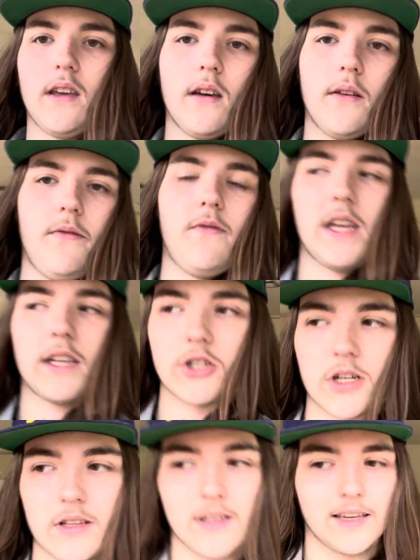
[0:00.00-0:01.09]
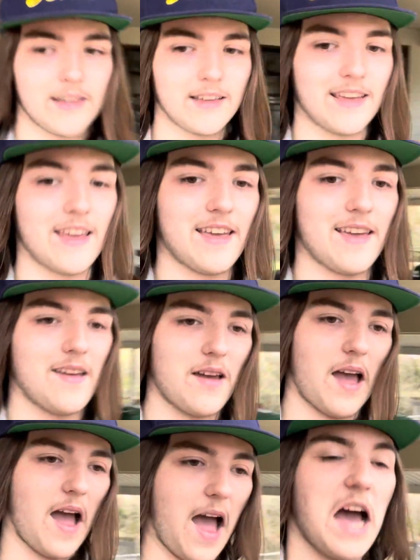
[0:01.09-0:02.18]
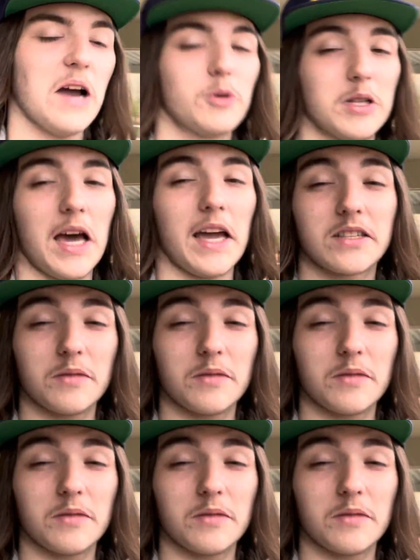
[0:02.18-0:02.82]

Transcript: Eventually, I would like to